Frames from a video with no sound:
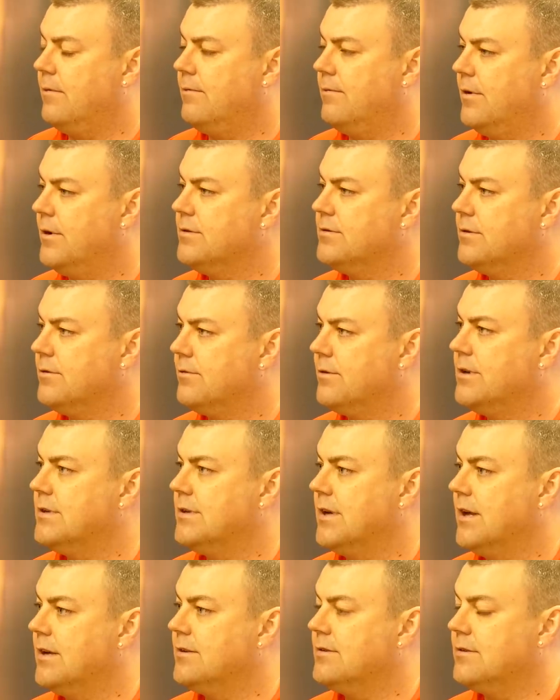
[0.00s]
first of three
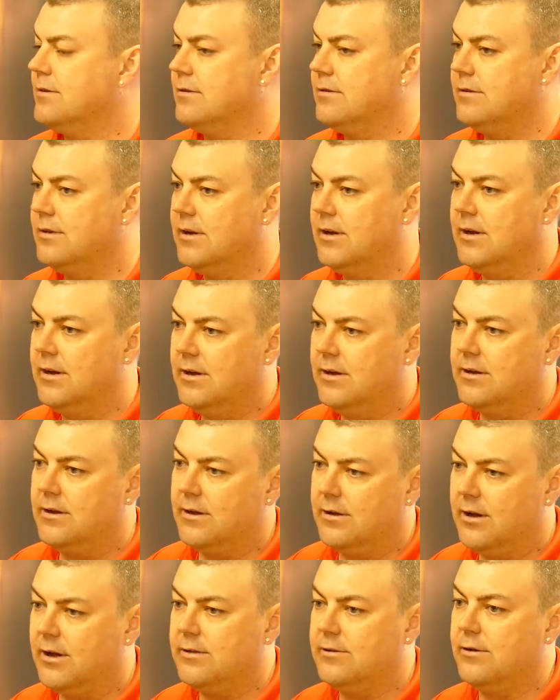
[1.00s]
sets. And,
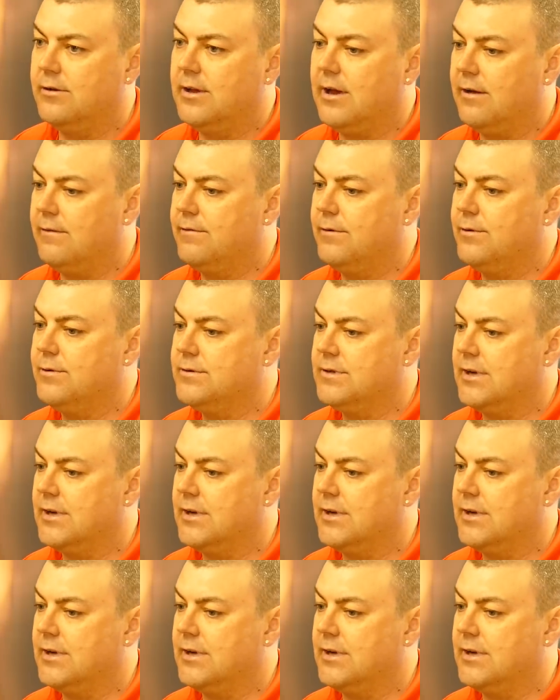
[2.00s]
you know, I'd do that a few